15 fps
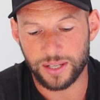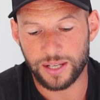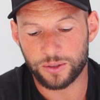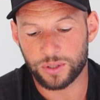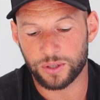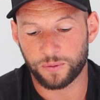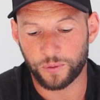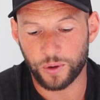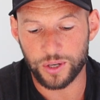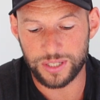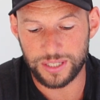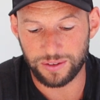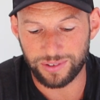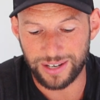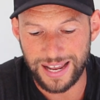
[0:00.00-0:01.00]
So that was the
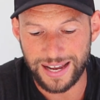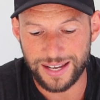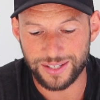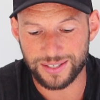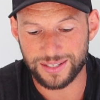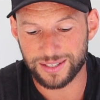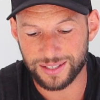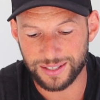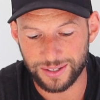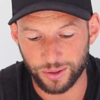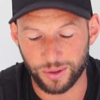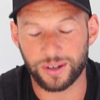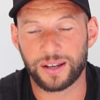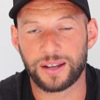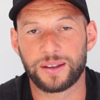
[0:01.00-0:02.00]
first 7 hours.
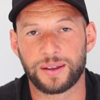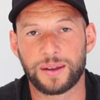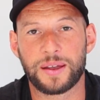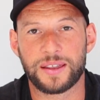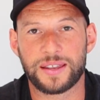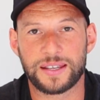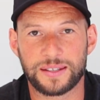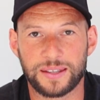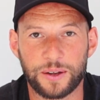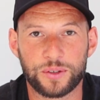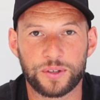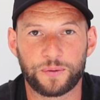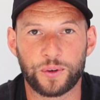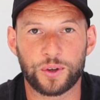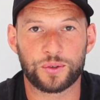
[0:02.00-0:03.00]
That
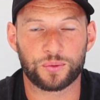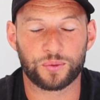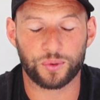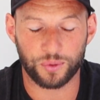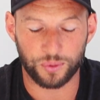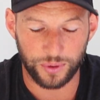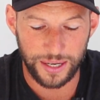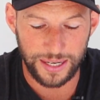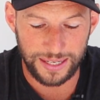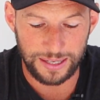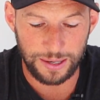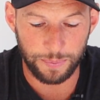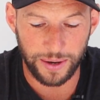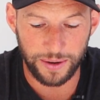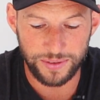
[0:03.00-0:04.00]
was the first
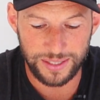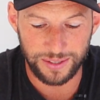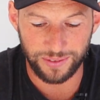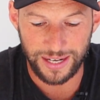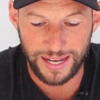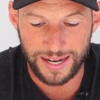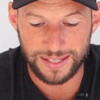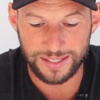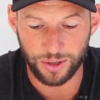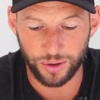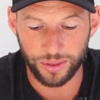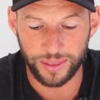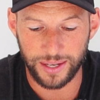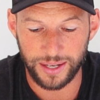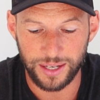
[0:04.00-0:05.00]
reading above 7 hours
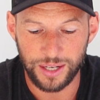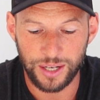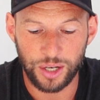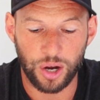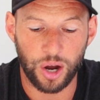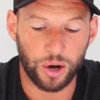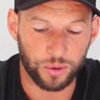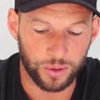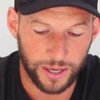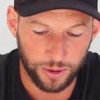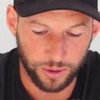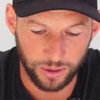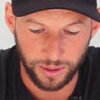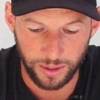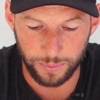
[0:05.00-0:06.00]
on the old
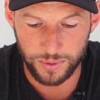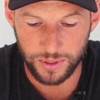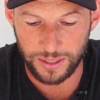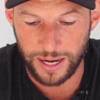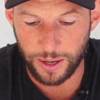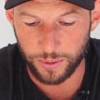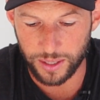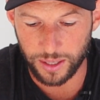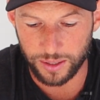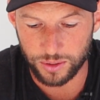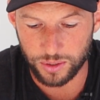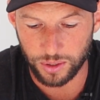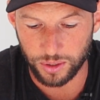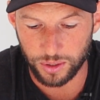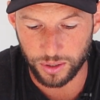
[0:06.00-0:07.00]
algorithm. So now we're going to
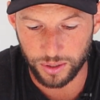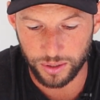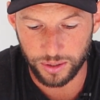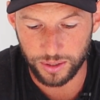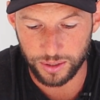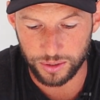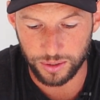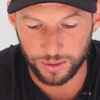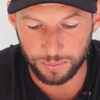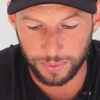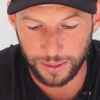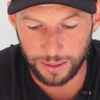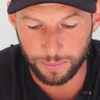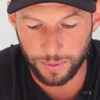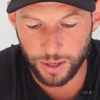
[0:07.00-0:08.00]
turn on the new
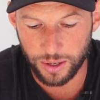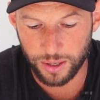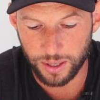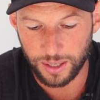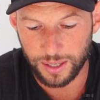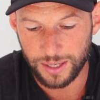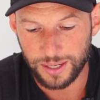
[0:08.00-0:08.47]
beta mode.